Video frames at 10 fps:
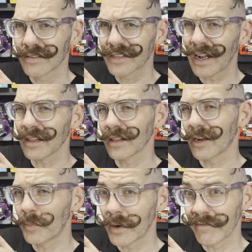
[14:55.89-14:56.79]
it's got a
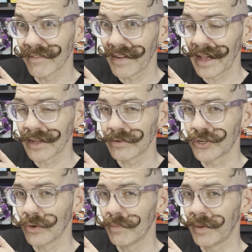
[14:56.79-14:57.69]
little bit of a value
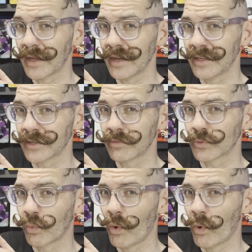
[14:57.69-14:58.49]
to it because it was